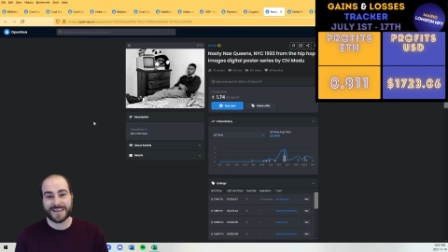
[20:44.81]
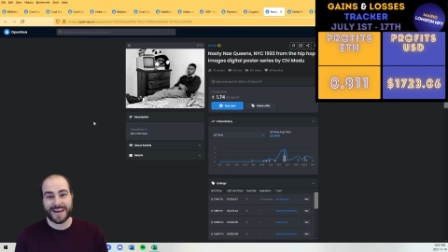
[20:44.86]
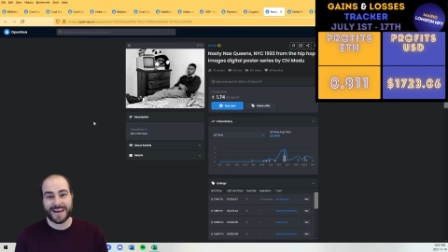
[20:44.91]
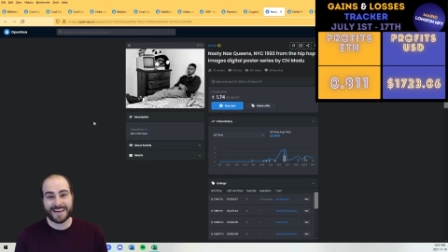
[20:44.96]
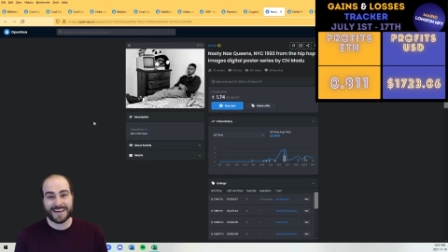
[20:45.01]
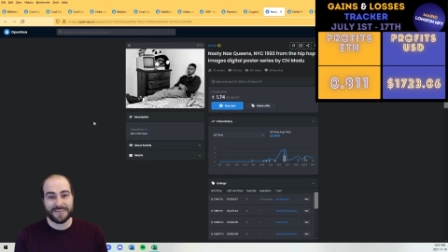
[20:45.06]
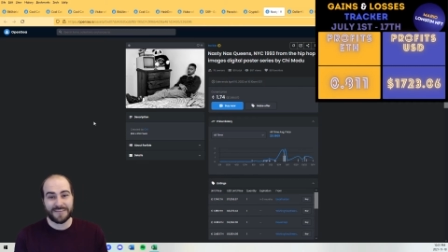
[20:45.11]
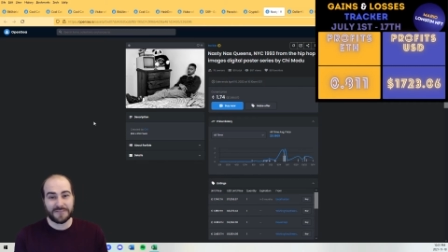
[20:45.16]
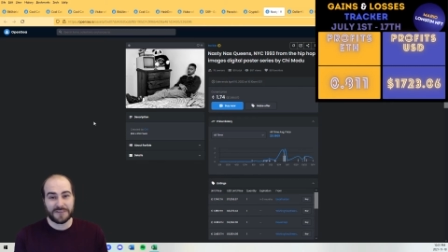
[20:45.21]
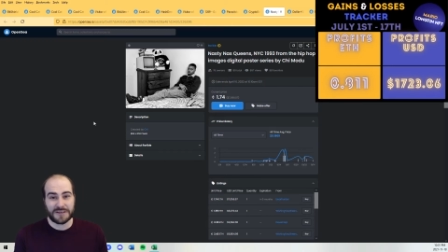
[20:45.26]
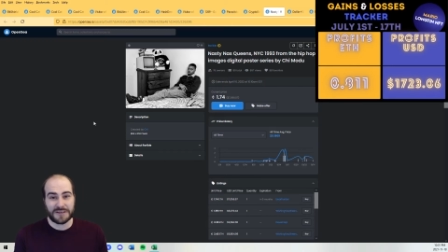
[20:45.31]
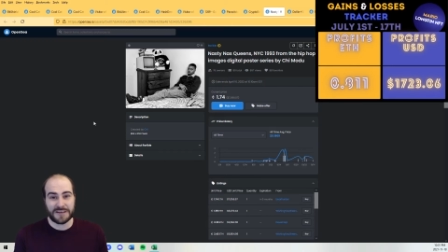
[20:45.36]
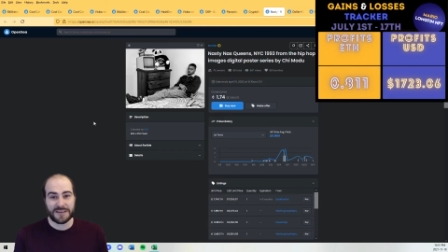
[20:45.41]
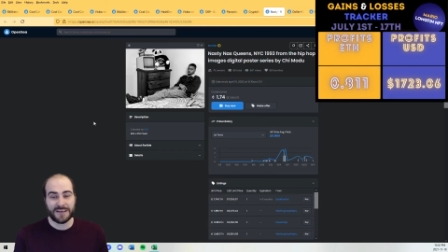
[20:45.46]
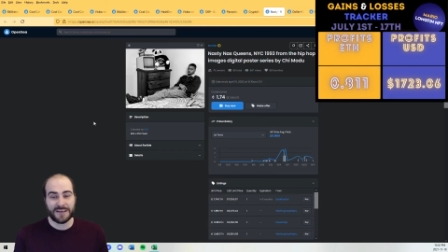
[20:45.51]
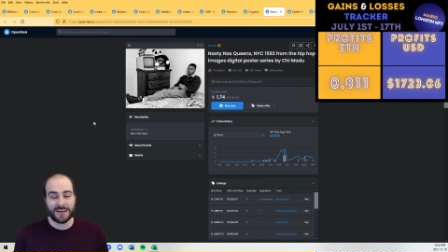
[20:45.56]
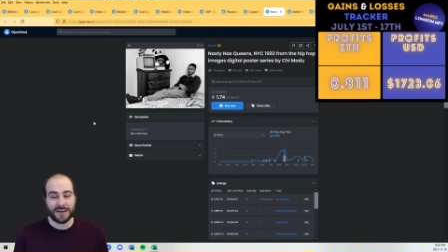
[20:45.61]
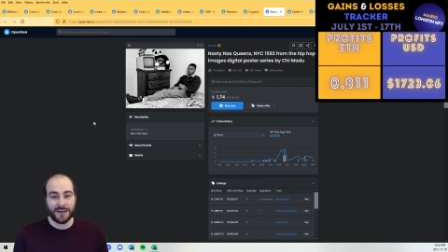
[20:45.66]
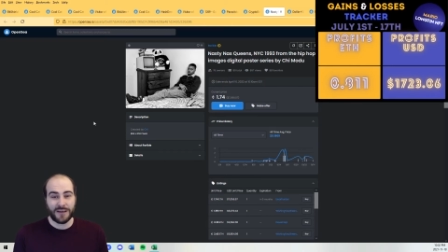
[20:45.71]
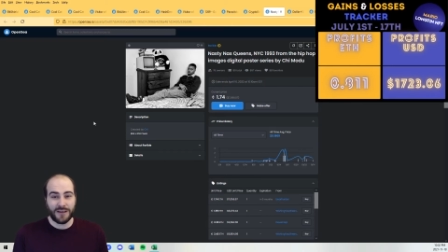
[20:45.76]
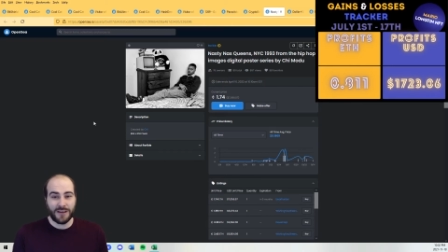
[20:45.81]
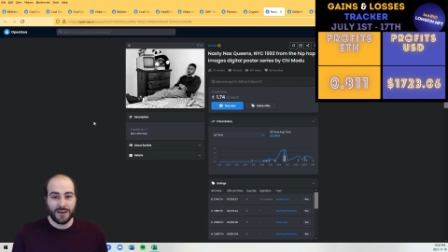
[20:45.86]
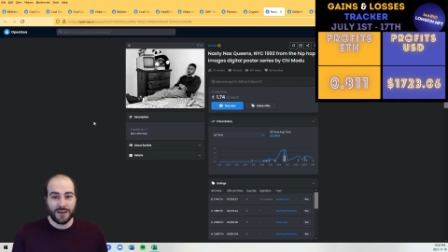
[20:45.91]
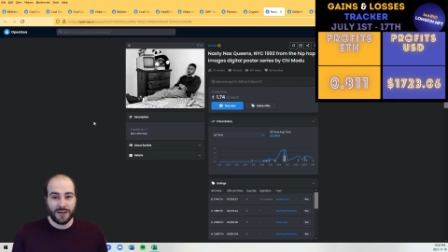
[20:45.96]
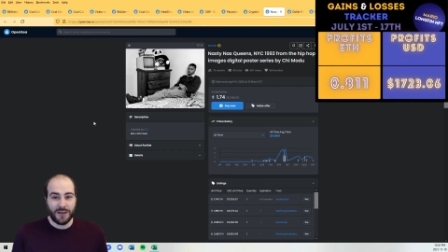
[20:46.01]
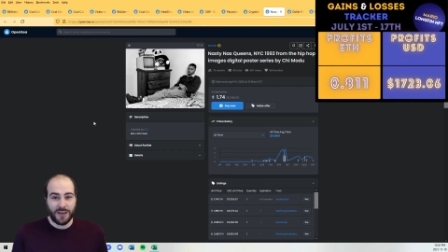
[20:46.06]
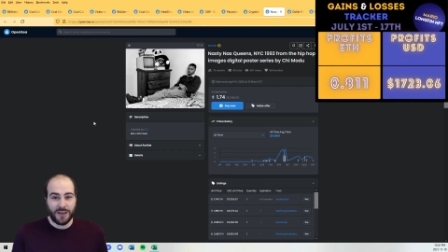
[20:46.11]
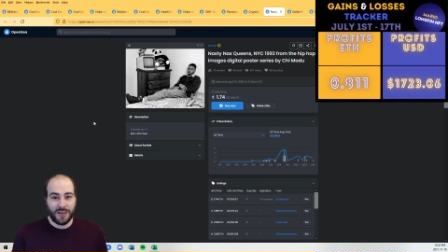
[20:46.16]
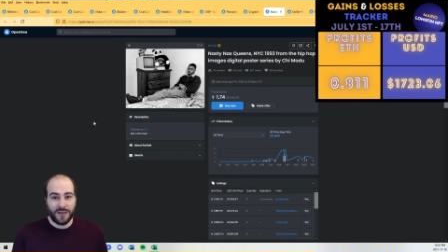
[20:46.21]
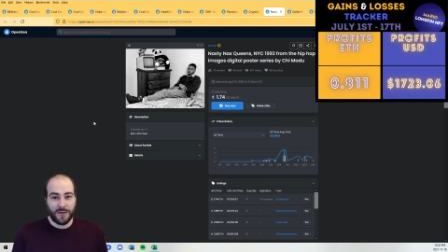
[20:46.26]
definitely
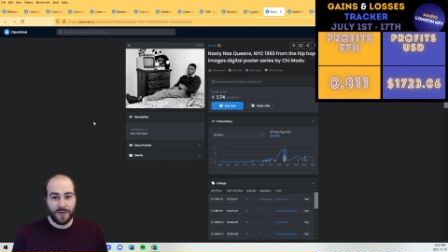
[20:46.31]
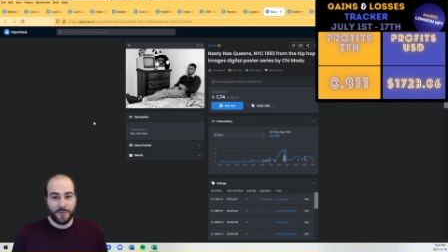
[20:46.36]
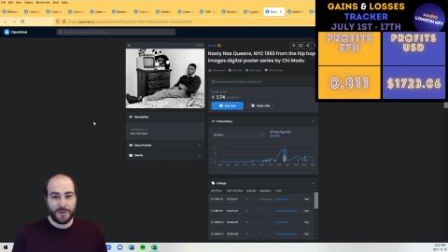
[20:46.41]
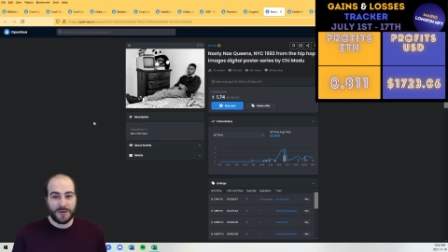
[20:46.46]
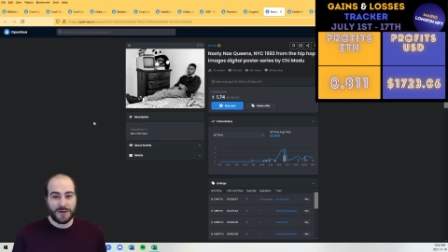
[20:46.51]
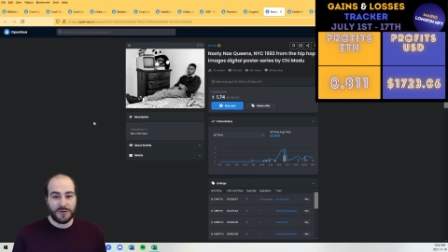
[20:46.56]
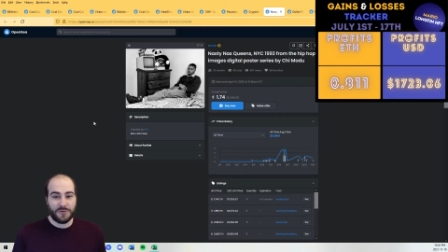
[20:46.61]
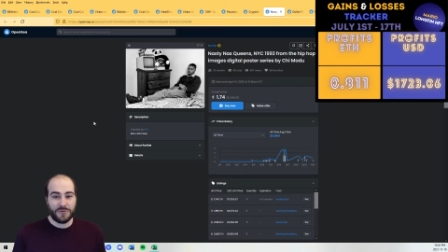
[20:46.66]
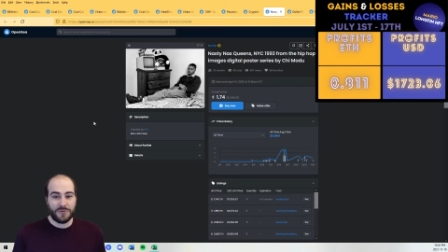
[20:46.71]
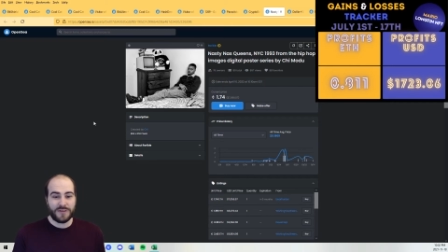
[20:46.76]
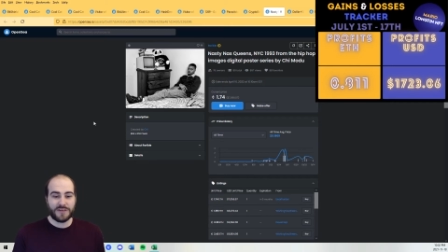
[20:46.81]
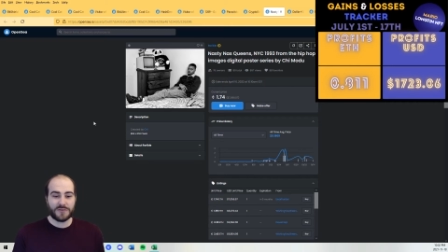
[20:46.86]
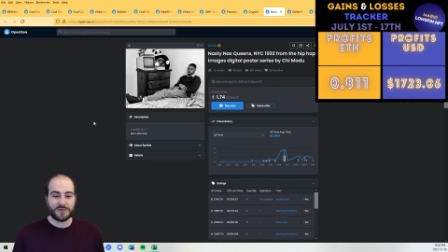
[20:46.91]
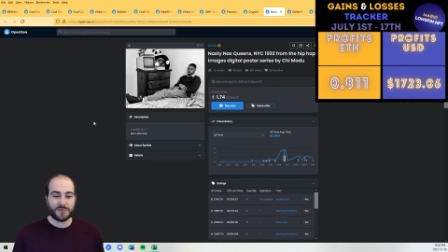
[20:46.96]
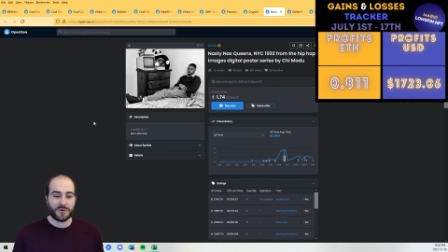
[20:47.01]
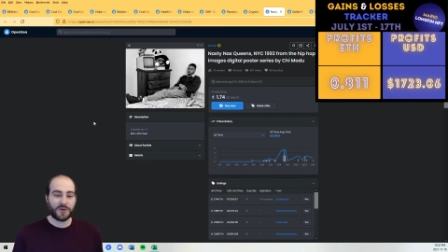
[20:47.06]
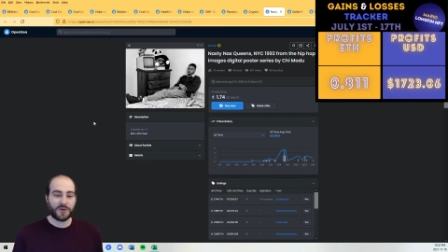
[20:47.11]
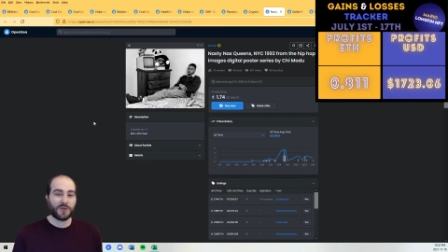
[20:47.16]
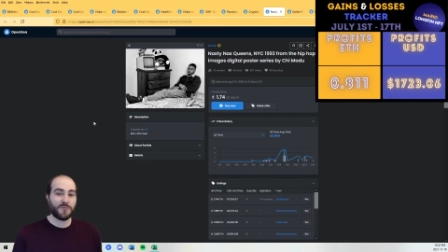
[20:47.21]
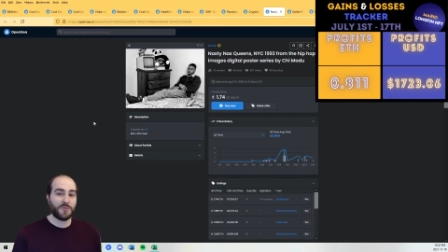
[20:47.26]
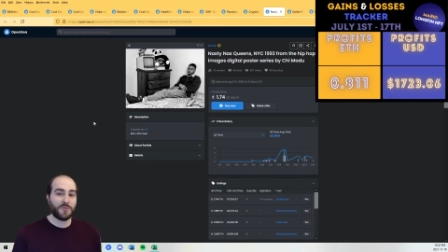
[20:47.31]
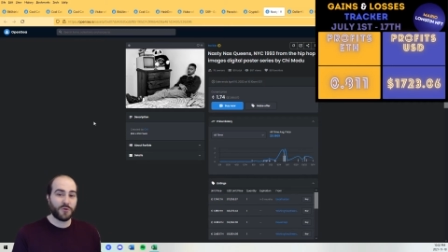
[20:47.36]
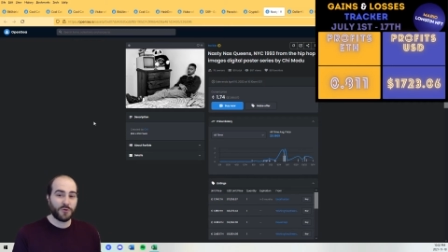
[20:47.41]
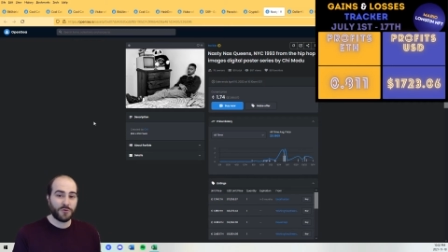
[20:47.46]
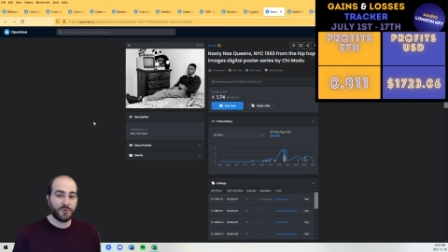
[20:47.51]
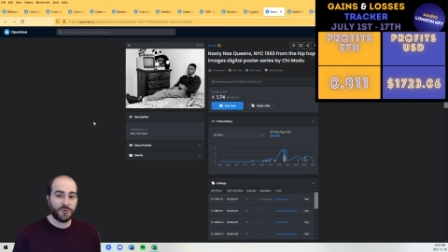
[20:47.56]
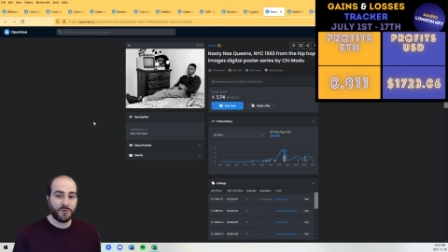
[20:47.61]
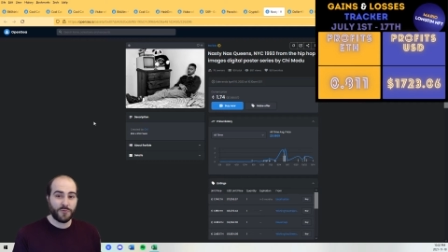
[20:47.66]
we knew these were gonna moon.